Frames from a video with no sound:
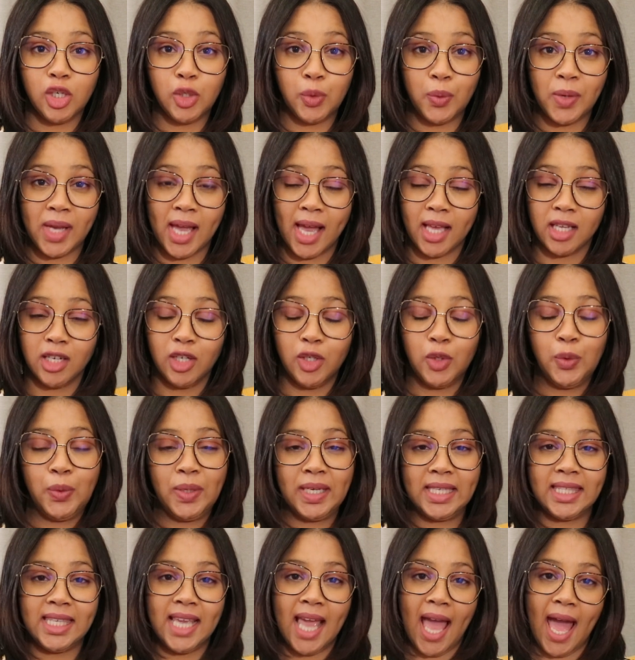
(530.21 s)

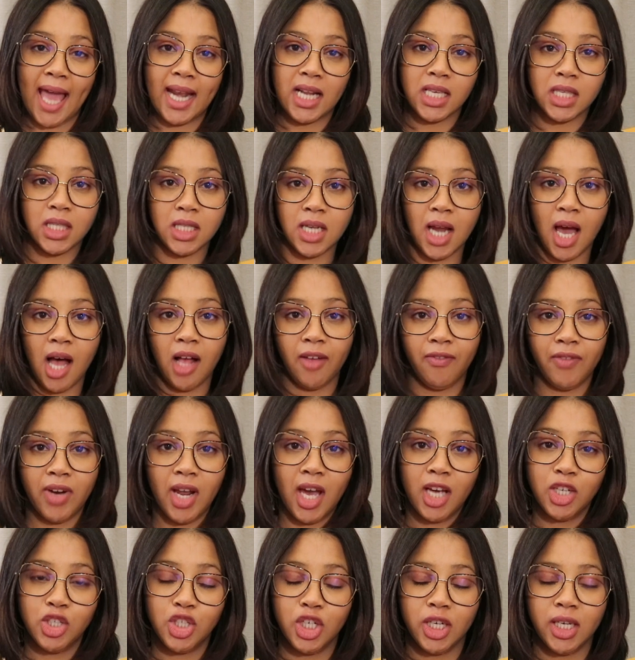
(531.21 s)
Louisiana style
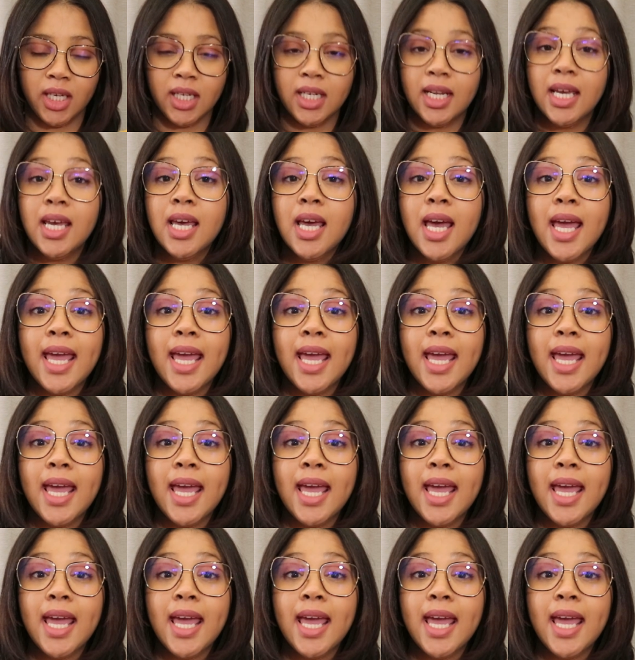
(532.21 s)
fried chicken.